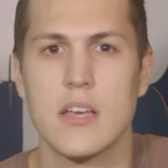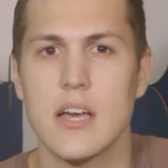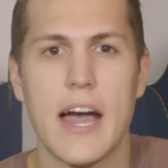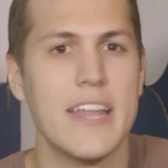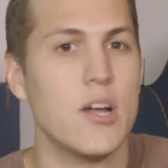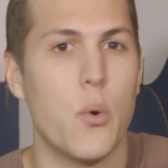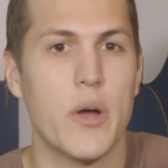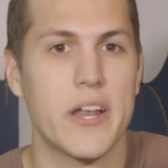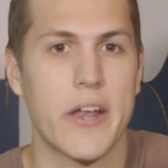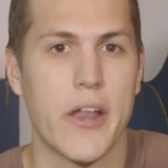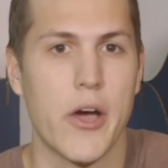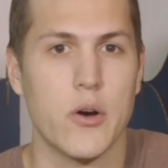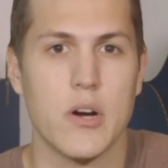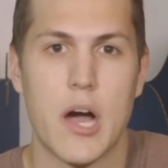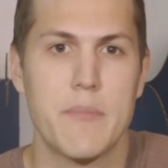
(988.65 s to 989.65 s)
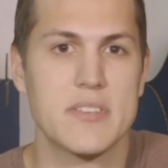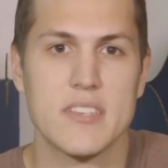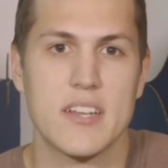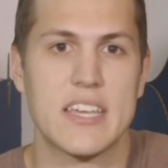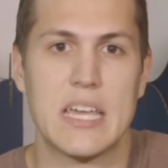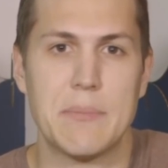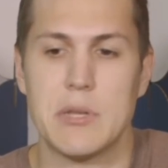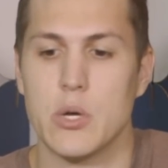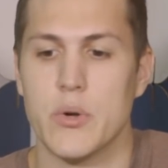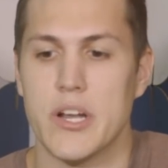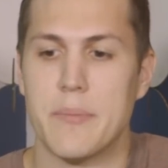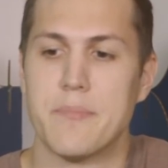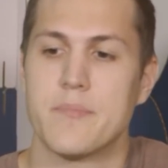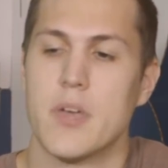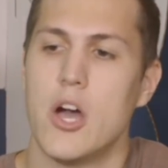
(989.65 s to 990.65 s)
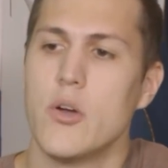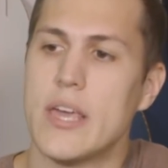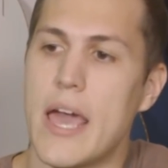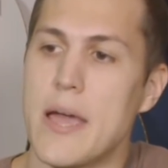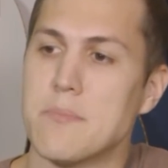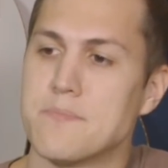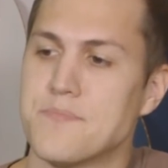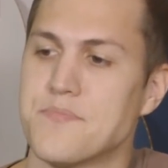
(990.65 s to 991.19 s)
I don't want to know. I'm just going to keep doing them. Okay,